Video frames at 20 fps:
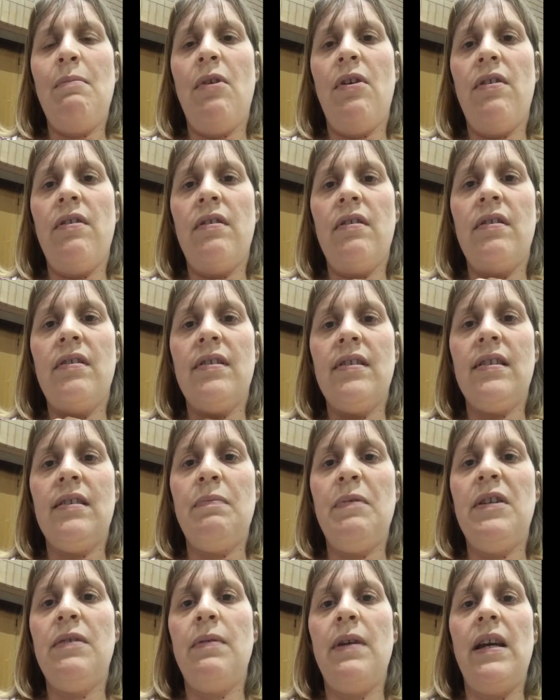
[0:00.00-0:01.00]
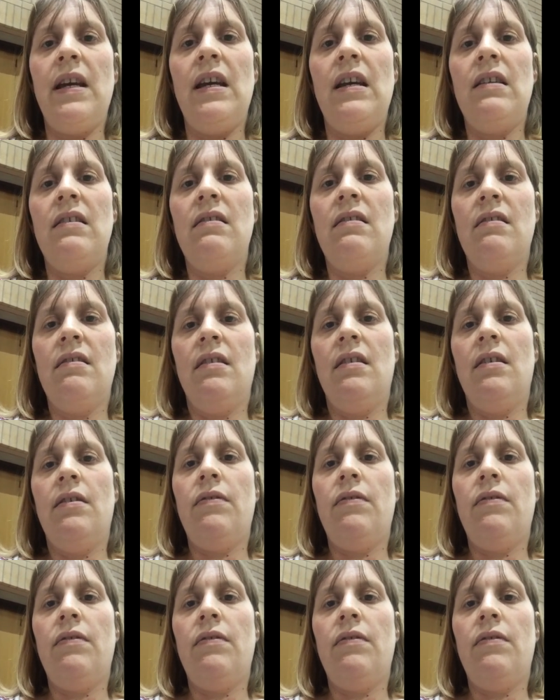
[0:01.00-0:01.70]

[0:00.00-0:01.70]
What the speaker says: months between